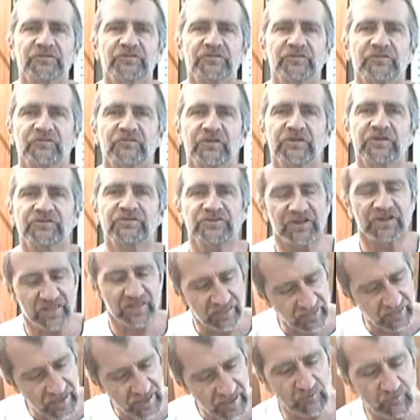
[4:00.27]
is flesh, and
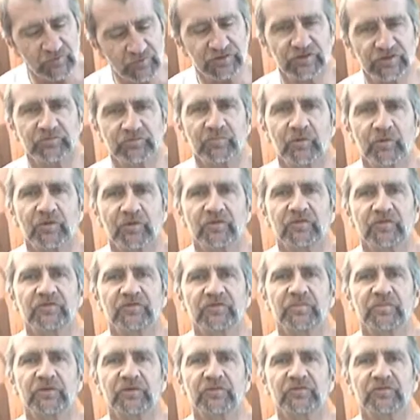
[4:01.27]
that which is born of the
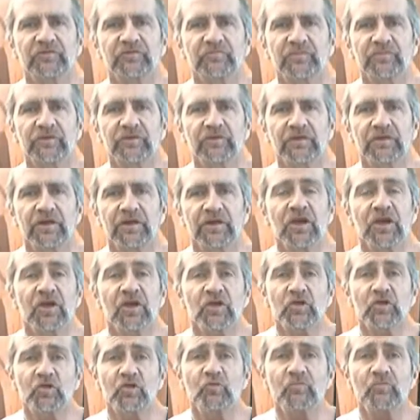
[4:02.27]
Spirit is spirit.
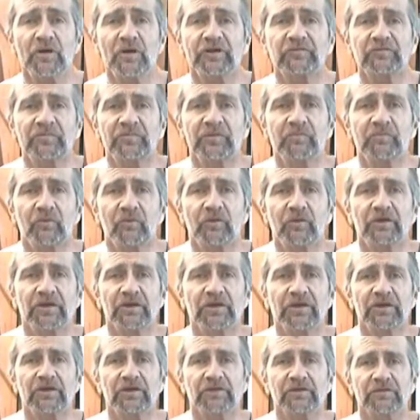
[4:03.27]
You must be born
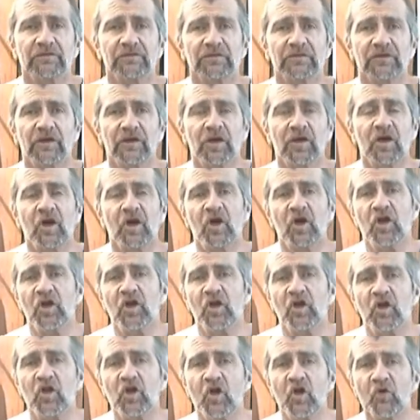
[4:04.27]
again.
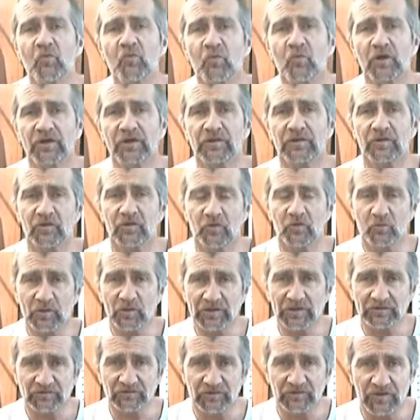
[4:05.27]
No one who
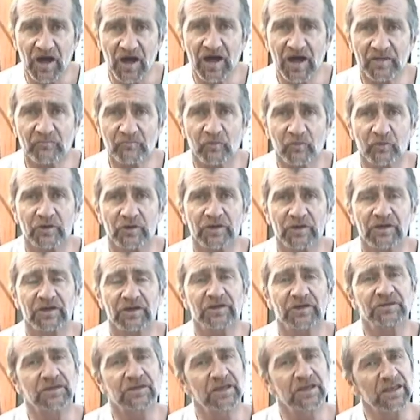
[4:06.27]
is not born
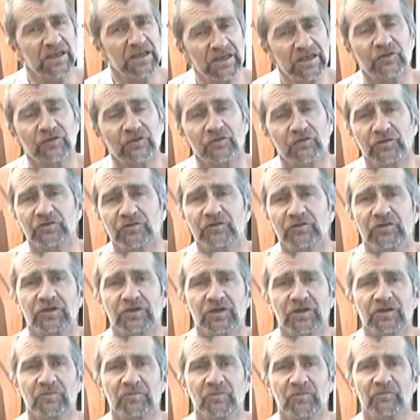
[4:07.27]
again can enter into the
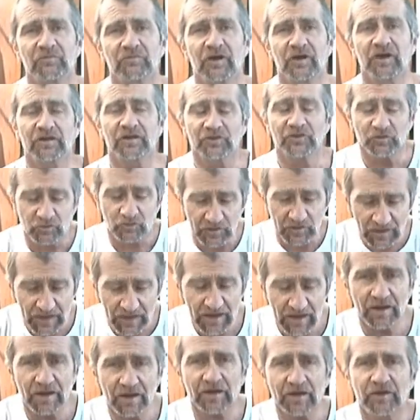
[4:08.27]
kingdom of God. You
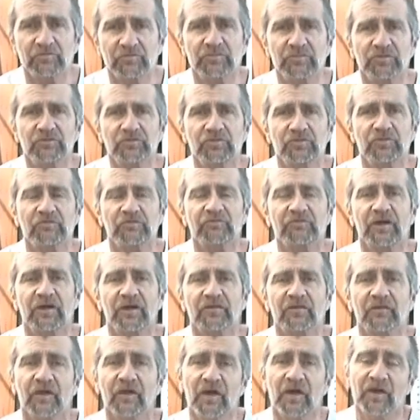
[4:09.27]
cannot come into the
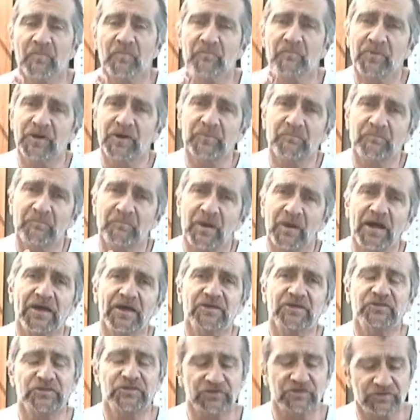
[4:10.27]
Father but by
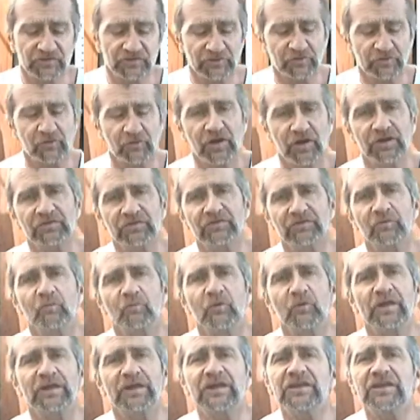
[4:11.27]
Jesus Christ and
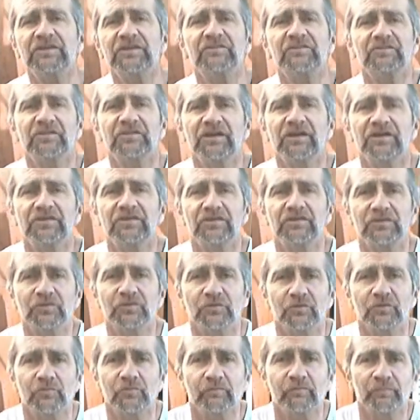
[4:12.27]
what he said to do.